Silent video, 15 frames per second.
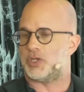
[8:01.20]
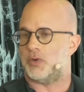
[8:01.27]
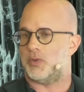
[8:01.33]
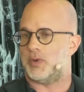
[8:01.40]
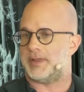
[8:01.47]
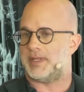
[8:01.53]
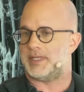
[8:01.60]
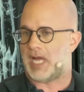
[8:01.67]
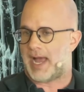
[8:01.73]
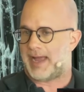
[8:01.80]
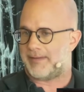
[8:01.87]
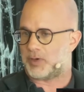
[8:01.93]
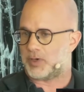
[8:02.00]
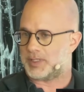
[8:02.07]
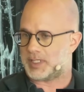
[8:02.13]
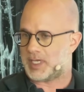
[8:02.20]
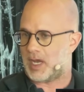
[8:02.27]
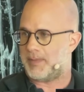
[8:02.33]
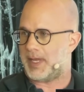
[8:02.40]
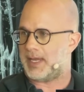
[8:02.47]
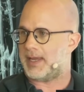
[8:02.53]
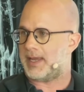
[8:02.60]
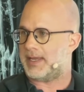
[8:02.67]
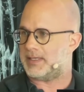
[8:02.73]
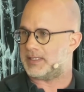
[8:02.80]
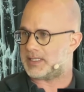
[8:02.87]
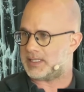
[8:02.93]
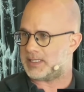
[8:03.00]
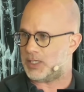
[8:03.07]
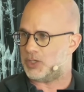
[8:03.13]
So the diver is coming in
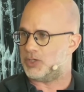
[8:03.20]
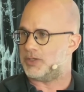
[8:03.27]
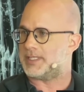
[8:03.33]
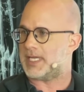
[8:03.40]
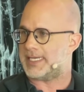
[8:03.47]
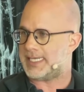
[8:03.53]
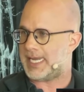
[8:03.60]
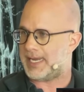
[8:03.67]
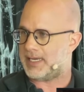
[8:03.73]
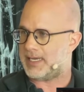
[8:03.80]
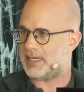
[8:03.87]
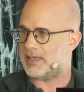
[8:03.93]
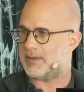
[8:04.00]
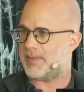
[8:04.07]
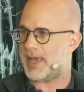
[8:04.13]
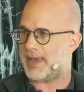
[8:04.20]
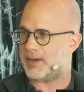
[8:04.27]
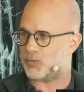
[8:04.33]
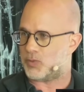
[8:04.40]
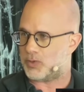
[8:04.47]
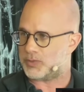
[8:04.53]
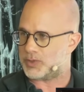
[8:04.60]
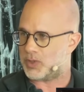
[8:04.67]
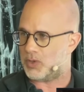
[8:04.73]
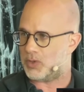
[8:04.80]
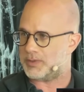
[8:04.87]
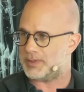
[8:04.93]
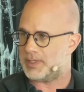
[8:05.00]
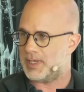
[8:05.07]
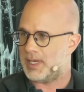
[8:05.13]
steel, titanium, and rose
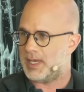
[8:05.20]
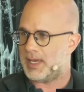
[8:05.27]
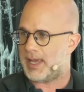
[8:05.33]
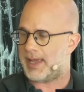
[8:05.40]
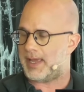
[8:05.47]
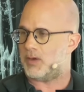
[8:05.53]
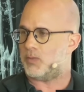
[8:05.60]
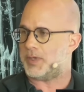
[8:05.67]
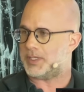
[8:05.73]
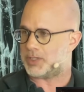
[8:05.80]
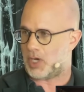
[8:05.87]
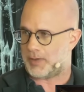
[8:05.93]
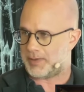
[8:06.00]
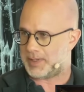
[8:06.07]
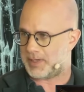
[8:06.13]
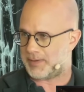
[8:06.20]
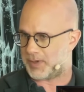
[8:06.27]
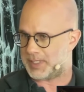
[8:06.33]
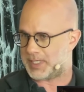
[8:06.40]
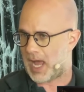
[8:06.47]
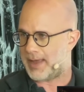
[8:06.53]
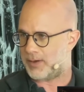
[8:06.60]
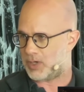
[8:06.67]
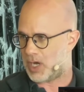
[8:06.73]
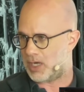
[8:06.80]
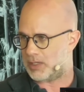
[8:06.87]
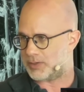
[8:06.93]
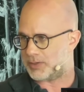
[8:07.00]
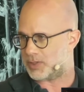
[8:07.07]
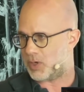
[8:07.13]
gold. And we saw the different dial
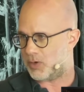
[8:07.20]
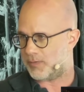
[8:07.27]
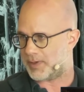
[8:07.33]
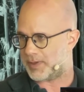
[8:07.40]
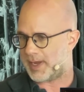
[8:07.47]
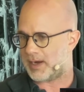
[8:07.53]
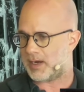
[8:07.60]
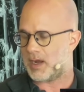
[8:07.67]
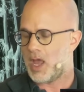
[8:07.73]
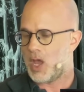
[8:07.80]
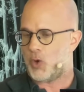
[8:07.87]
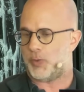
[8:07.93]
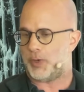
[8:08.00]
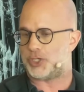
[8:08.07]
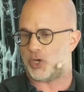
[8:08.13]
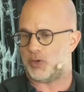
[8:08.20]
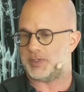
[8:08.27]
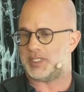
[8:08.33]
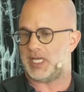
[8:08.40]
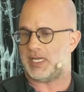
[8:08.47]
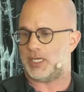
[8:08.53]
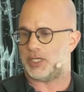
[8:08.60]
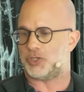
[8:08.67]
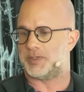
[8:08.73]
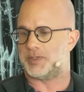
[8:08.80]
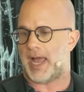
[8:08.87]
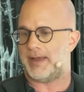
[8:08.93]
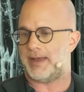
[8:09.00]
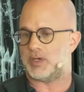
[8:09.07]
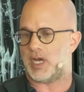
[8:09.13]
colors over there. We chose the initial
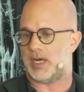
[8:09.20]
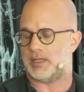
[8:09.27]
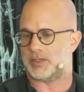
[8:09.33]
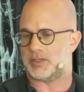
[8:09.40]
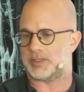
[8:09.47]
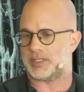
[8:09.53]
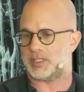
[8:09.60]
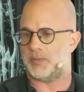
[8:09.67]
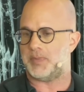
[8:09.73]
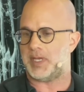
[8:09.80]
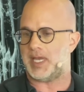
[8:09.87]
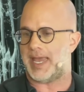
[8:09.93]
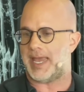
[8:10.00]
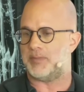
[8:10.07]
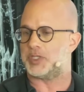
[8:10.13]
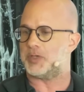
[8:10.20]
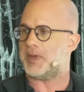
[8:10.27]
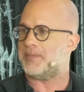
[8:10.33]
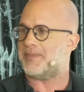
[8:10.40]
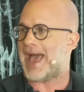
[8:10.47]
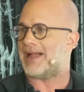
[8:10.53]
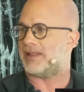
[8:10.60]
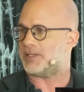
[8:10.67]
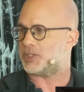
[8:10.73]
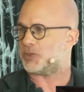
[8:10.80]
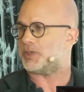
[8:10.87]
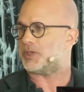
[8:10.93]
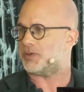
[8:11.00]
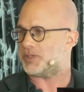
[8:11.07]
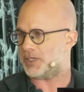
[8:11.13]
dial colors to be able to be
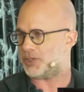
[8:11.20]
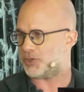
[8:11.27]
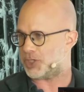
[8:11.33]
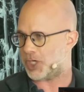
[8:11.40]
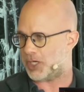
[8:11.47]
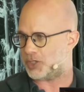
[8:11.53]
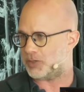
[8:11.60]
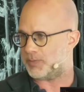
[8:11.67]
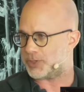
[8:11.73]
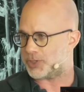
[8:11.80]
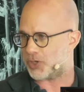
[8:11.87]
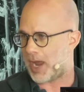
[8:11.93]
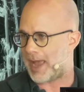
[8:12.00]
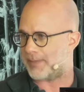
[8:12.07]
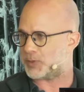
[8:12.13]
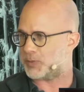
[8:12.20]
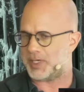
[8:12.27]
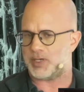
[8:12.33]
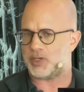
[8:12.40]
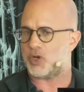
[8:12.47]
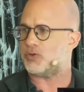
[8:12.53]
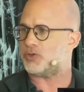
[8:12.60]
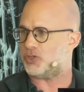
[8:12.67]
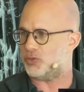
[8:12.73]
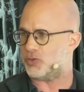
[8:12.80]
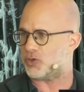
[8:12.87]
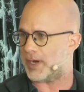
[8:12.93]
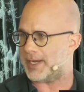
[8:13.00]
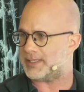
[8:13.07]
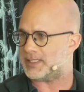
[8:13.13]
balanced with those interchangeable straps. We didn't go too
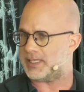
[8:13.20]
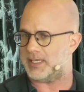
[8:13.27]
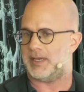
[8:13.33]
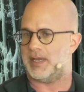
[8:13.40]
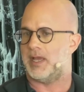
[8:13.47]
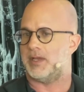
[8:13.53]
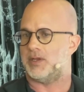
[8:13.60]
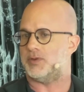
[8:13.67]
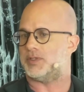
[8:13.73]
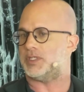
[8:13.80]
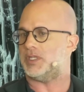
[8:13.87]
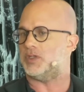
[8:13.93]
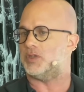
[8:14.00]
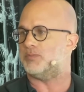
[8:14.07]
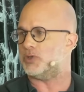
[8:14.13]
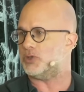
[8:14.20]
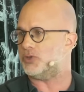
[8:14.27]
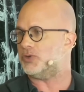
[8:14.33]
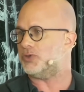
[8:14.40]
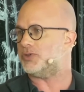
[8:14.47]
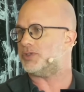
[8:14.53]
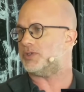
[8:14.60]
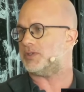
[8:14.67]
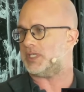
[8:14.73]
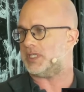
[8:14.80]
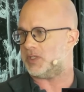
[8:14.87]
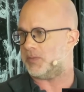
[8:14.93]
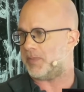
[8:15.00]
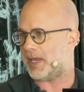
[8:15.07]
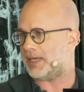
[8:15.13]
crazy. You see the blues, you
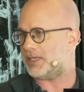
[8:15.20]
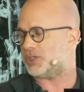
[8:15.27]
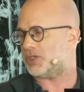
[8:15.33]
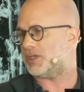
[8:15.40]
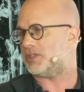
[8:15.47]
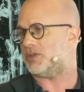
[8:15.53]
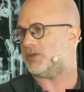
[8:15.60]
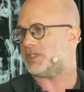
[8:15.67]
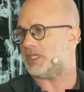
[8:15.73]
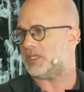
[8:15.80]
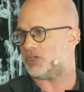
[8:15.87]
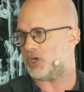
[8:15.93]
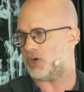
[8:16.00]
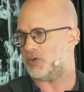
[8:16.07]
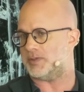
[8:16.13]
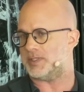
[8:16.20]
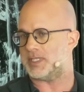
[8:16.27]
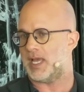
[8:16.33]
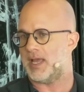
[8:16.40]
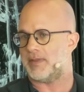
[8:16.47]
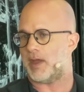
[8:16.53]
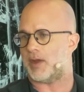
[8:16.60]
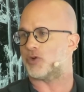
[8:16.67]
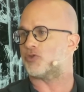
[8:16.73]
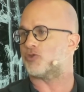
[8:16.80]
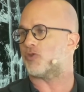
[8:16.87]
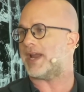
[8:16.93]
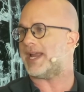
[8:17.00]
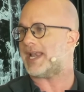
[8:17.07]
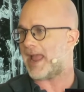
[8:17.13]
see the beiges, you see tones that are
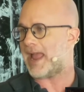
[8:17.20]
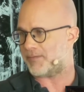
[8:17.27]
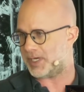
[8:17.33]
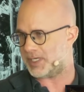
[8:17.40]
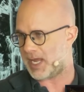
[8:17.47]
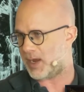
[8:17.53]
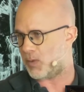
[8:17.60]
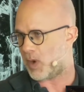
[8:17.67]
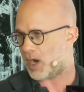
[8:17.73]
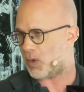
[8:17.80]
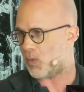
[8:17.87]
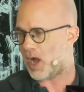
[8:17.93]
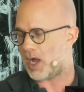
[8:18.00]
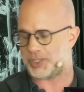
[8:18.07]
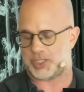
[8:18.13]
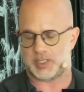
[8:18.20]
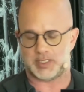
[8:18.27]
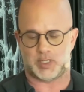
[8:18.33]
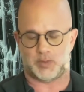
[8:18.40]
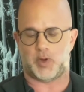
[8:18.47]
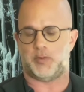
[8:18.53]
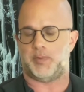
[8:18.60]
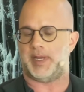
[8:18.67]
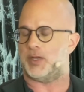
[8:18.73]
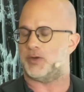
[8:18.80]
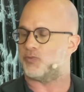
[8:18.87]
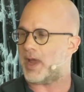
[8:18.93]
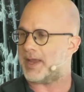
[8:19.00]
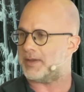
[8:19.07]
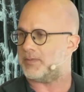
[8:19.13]
great everyday wear watches and where we
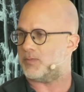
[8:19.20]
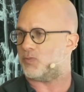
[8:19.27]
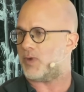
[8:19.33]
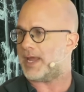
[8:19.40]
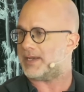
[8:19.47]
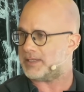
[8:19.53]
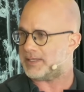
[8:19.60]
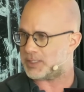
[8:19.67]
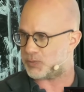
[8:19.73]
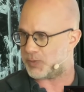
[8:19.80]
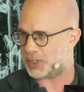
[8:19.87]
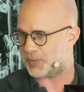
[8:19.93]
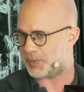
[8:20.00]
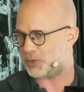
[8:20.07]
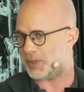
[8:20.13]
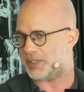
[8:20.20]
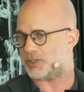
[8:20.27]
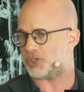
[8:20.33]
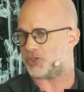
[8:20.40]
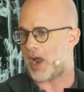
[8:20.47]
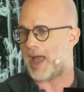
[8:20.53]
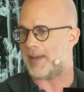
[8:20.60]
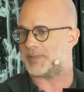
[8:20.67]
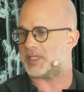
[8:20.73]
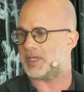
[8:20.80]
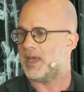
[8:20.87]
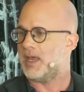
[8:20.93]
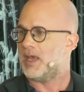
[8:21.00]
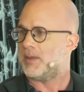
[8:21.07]
can readily switch between straps.